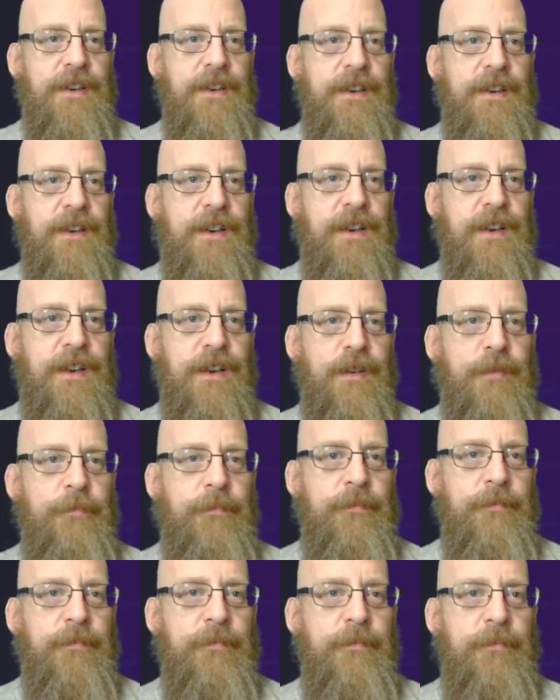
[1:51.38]

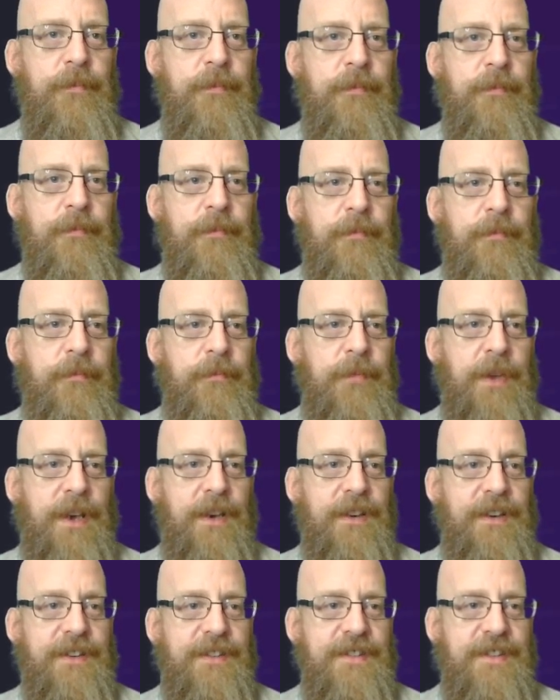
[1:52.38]
But
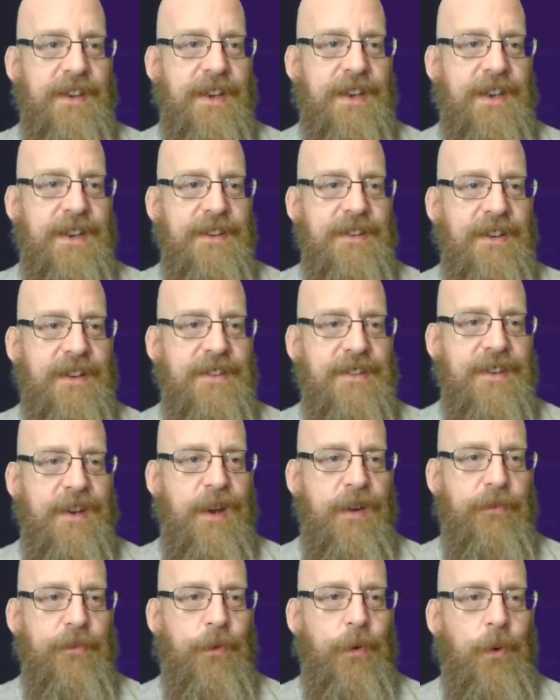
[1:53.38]
like I say, it does
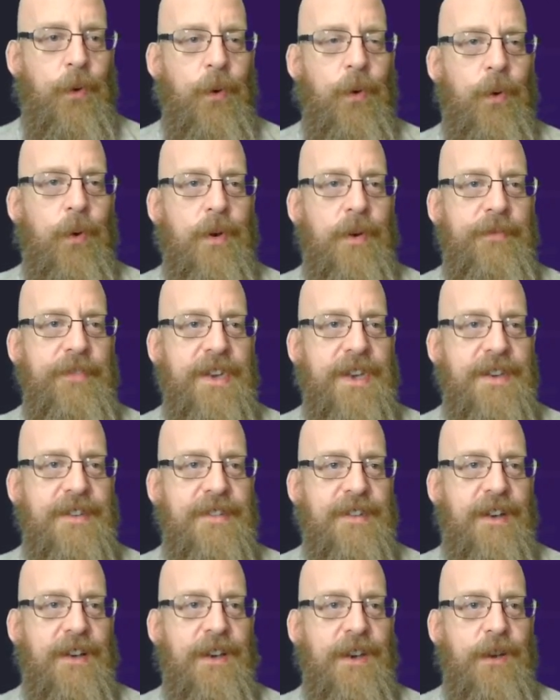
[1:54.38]
have all of these
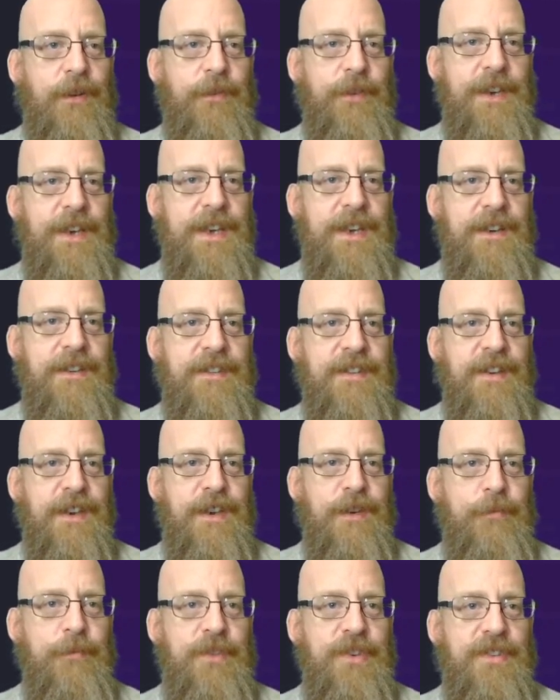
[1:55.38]
lower league
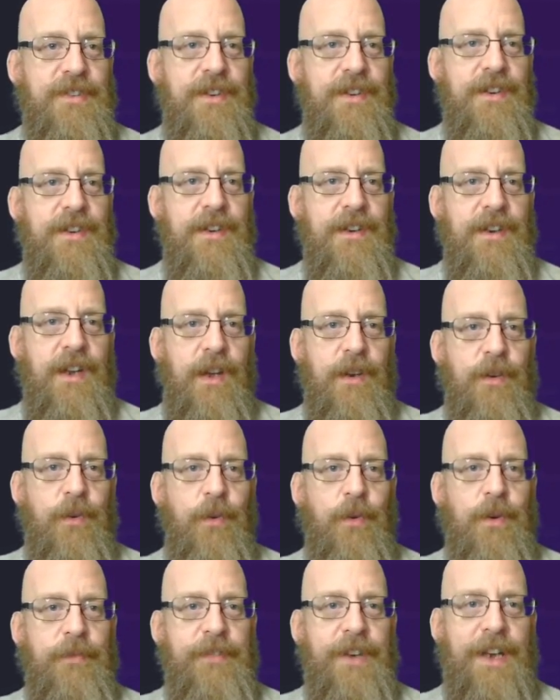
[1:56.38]
teams and
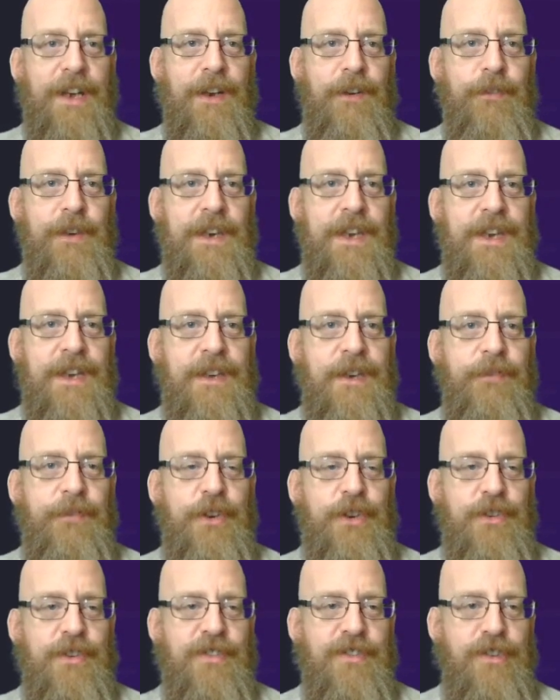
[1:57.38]
all of the lower league
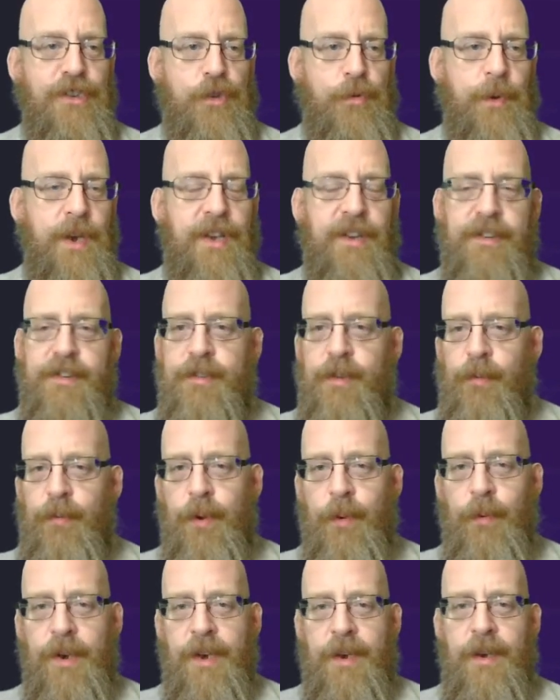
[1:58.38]
divisions as well. So if
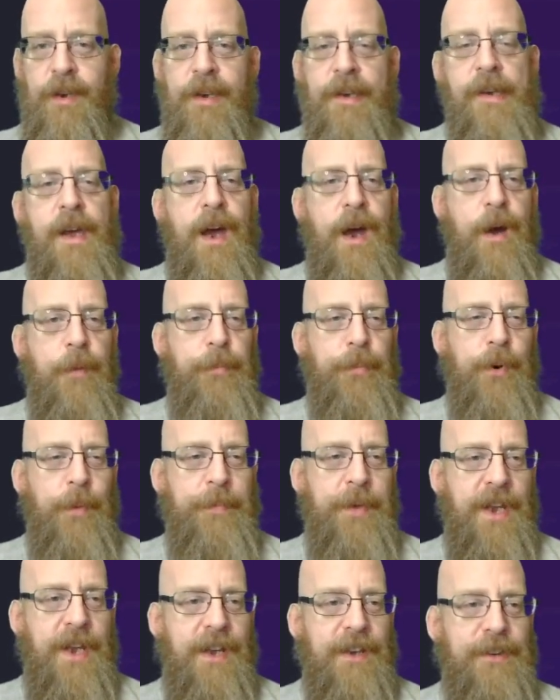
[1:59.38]
you want a
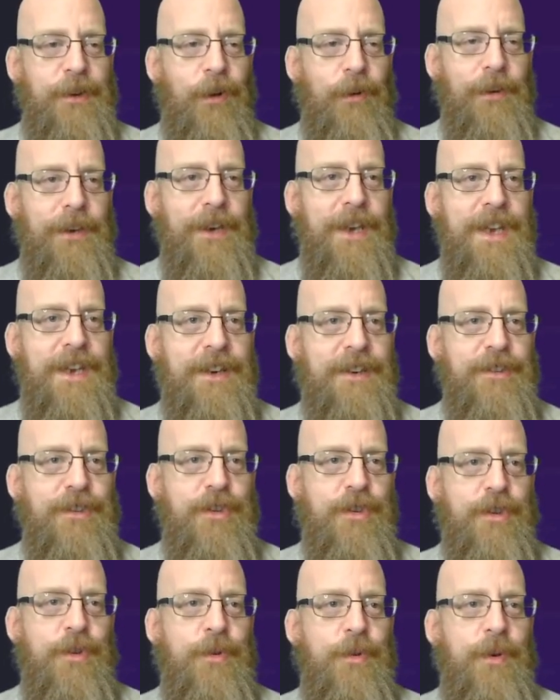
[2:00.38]
proper non-league
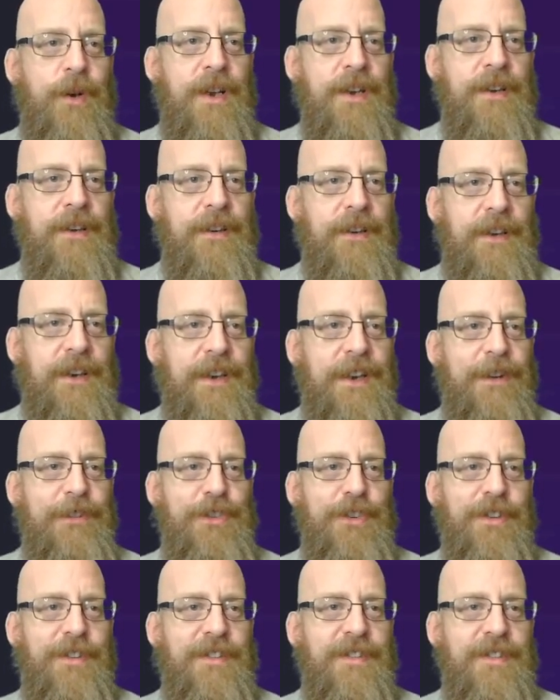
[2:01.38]
to
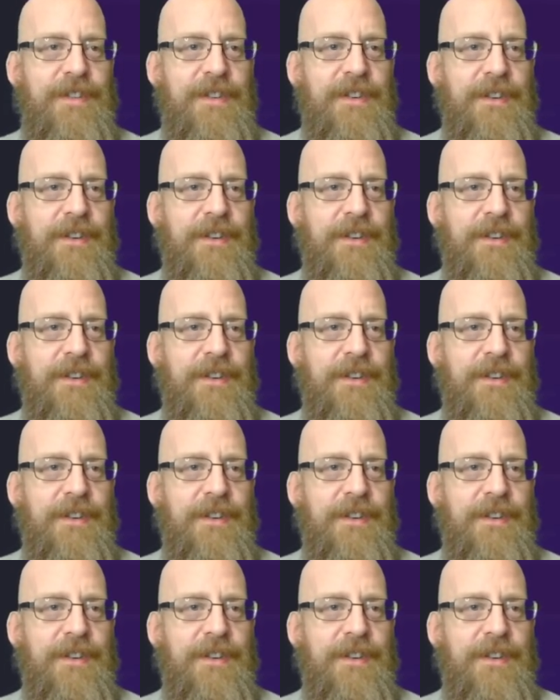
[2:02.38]
legend